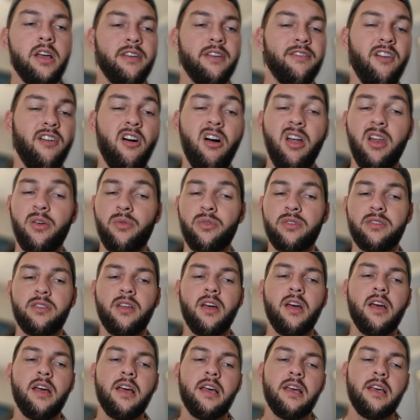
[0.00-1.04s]
You're fighting with,
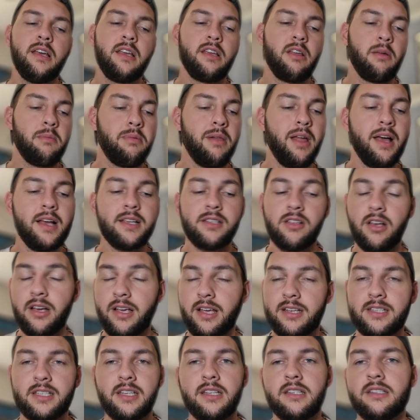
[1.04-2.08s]
you know, players like I
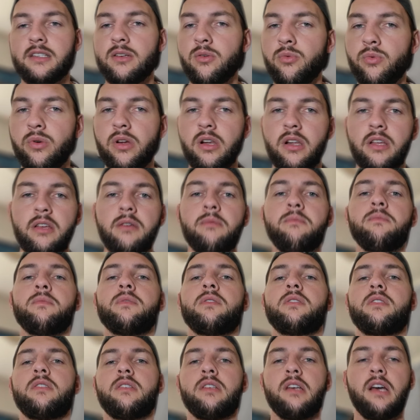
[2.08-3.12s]
said, Dill
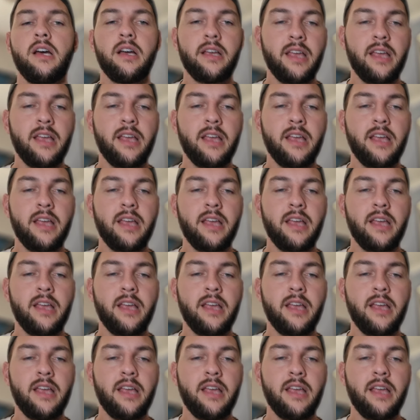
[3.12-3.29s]
Williams,